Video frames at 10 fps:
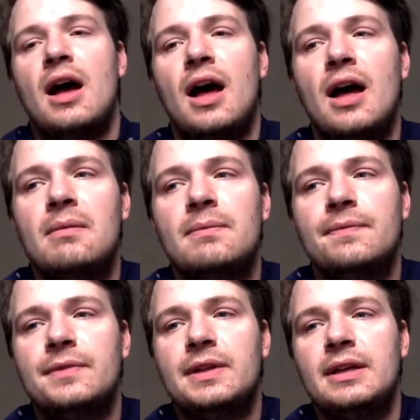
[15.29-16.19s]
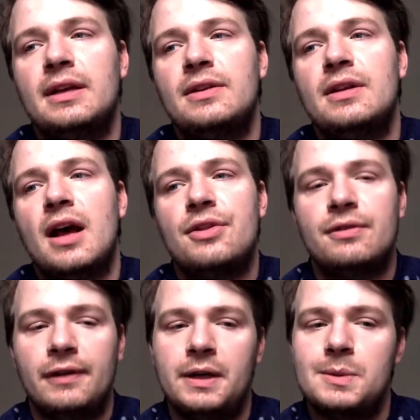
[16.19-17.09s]
in the other
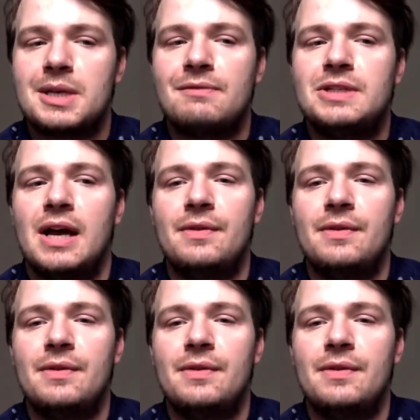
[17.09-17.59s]
videos I've done,